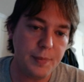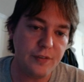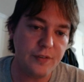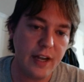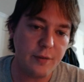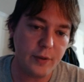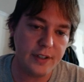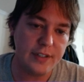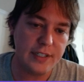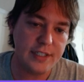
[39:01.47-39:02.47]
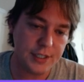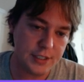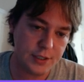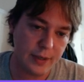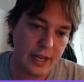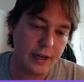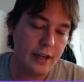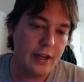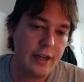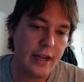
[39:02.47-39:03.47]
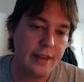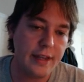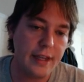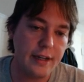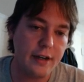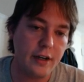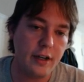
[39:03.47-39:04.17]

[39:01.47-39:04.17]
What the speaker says: b5 with a d6 threat, and then